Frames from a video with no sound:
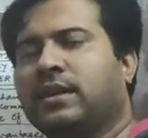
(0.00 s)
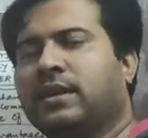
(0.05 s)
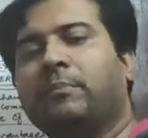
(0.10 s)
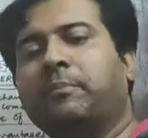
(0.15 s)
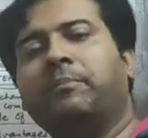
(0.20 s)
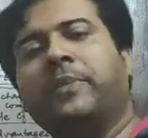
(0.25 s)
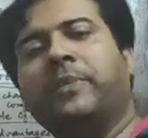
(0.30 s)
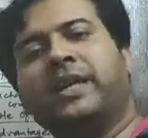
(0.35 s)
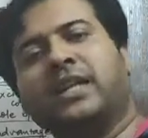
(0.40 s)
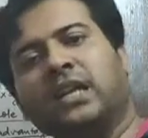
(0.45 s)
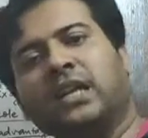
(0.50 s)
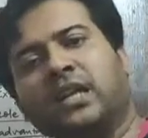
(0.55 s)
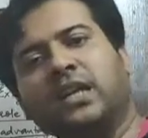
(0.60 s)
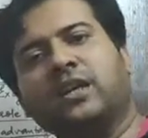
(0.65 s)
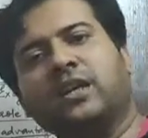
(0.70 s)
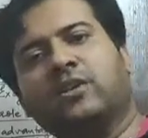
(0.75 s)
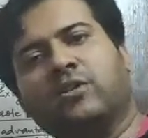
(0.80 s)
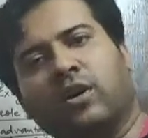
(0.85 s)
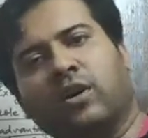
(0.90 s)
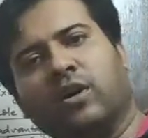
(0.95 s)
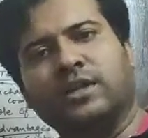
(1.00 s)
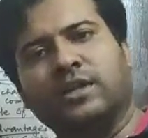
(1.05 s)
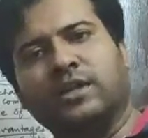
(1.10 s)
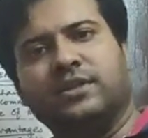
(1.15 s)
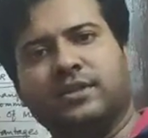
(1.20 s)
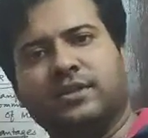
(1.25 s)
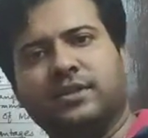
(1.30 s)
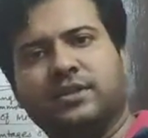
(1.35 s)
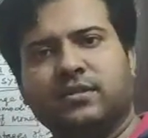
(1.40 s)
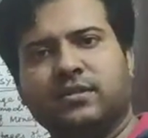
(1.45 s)
The metallic
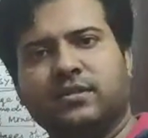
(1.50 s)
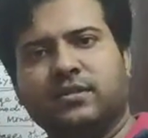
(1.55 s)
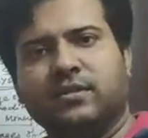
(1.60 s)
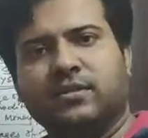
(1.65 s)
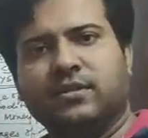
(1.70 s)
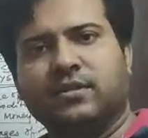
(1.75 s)
coins